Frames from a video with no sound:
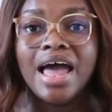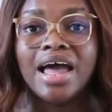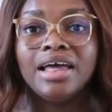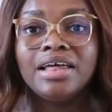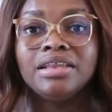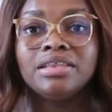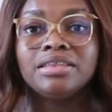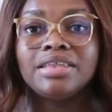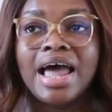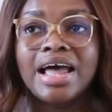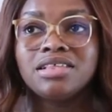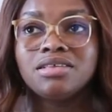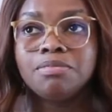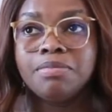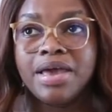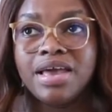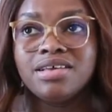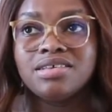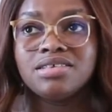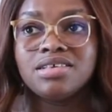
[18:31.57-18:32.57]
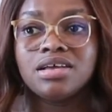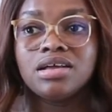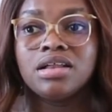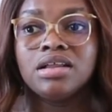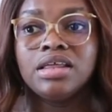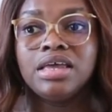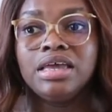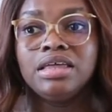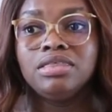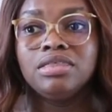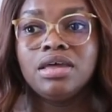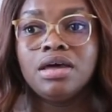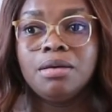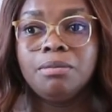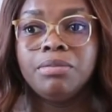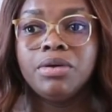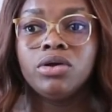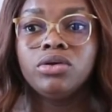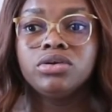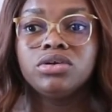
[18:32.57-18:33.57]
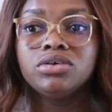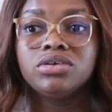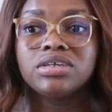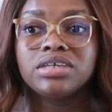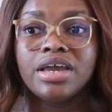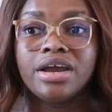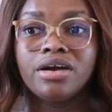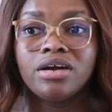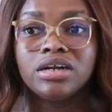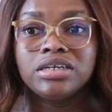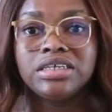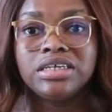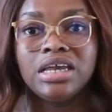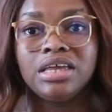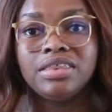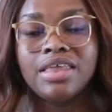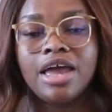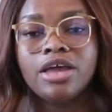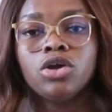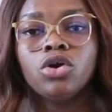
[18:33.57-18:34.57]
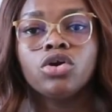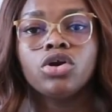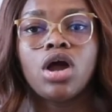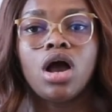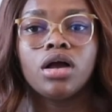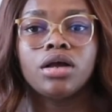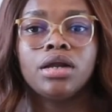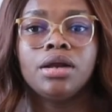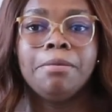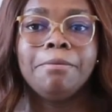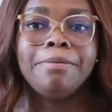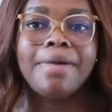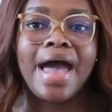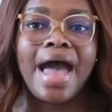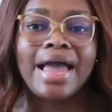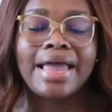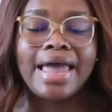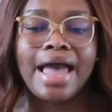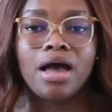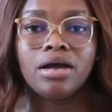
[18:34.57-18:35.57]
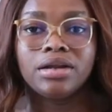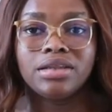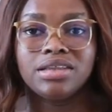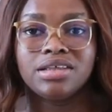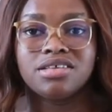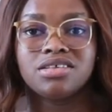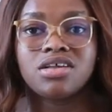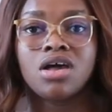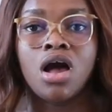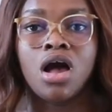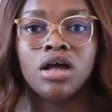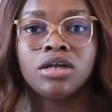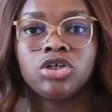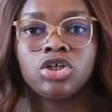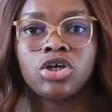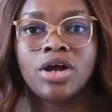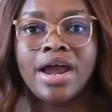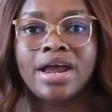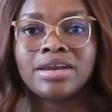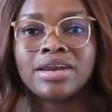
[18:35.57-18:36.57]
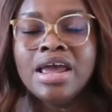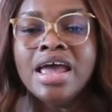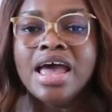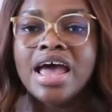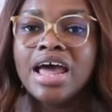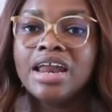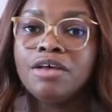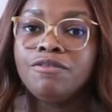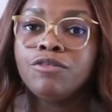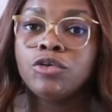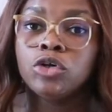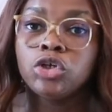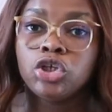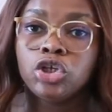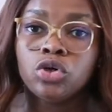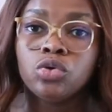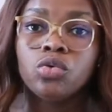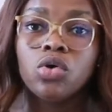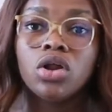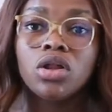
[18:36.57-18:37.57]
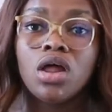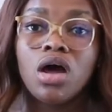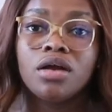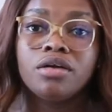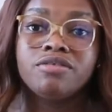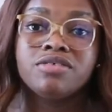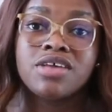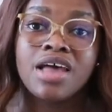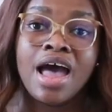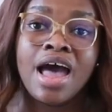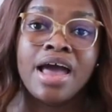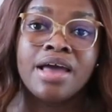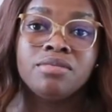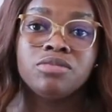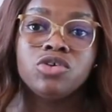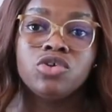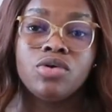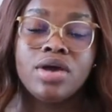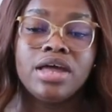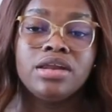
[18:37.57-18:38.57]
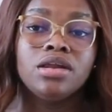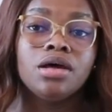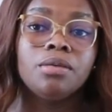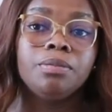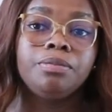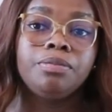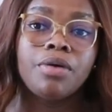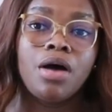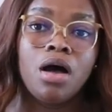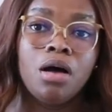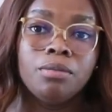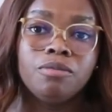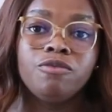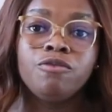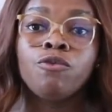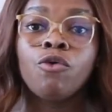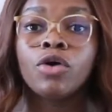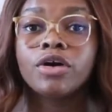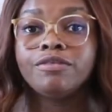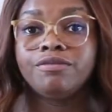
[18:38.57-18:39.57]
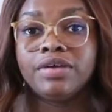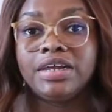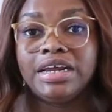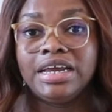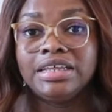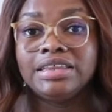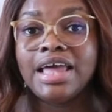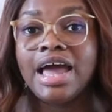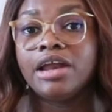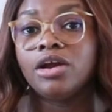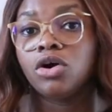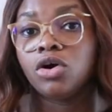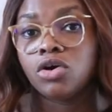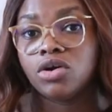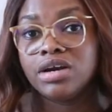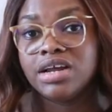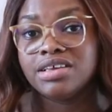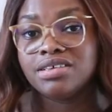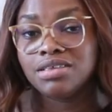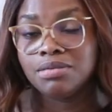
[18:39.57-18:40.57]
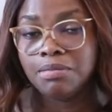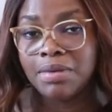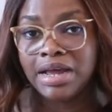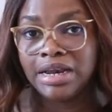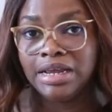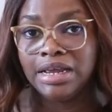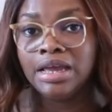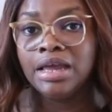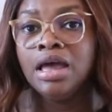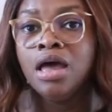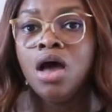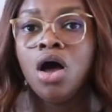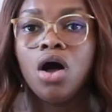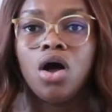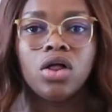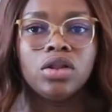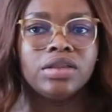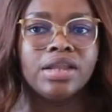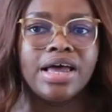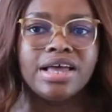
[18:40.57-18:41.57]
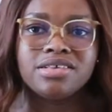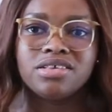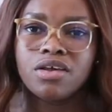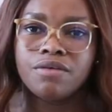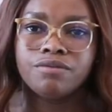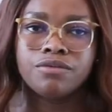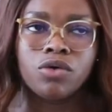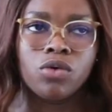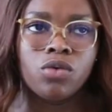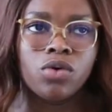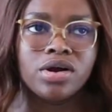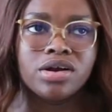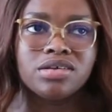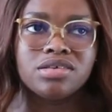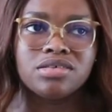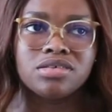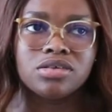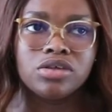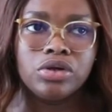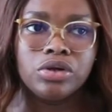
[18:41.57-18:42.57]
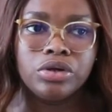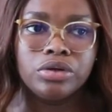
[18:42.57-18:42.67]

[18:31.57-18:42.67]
And that's basically the builder's guarantee that you're not going to back out of this contract. And if you do, a lot of times you end up forfeiting that earnest money, unless, of course,